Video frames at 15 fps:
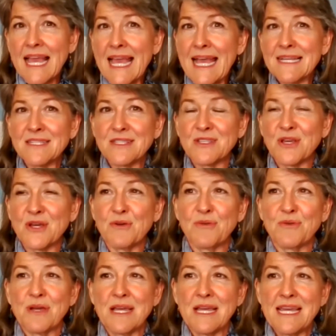And
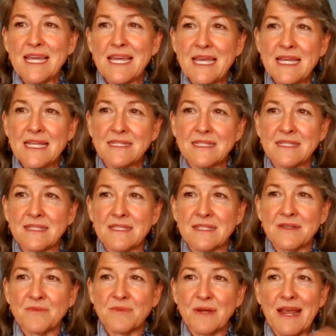so it's
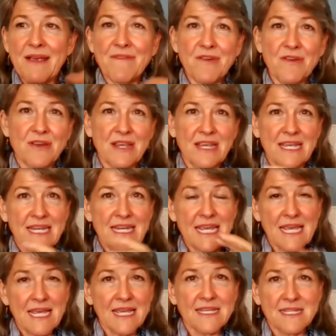whatever it
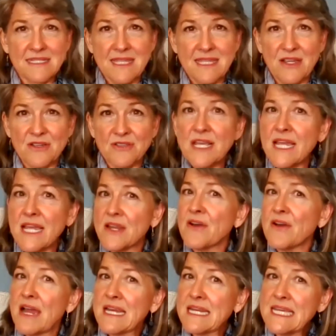is that you're saying,
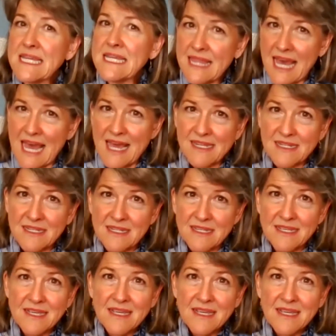no, I need that.